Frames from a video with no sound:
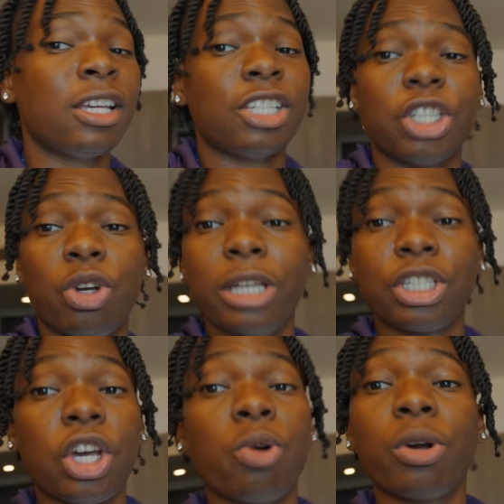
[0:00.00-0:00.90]
So let's
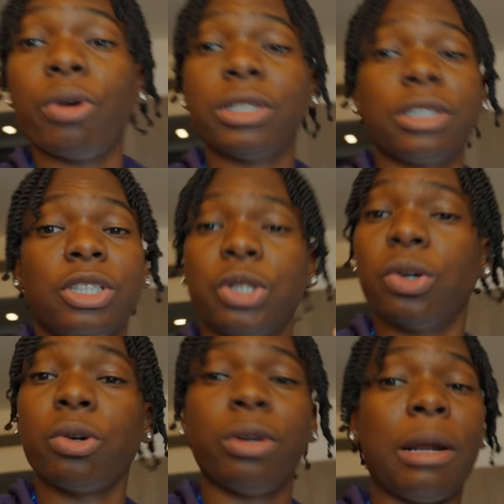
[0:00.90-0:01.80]
go. We're going to the
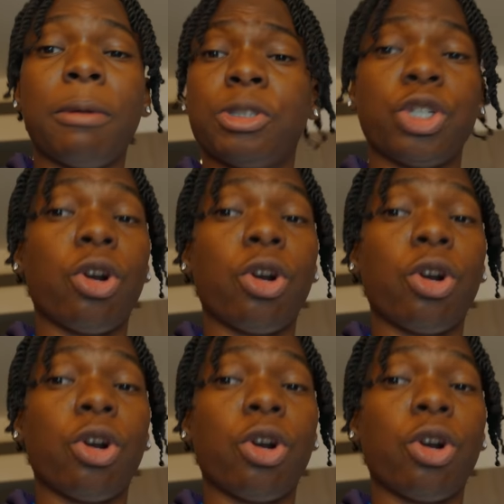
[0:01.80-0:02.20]
tour. I'm not sure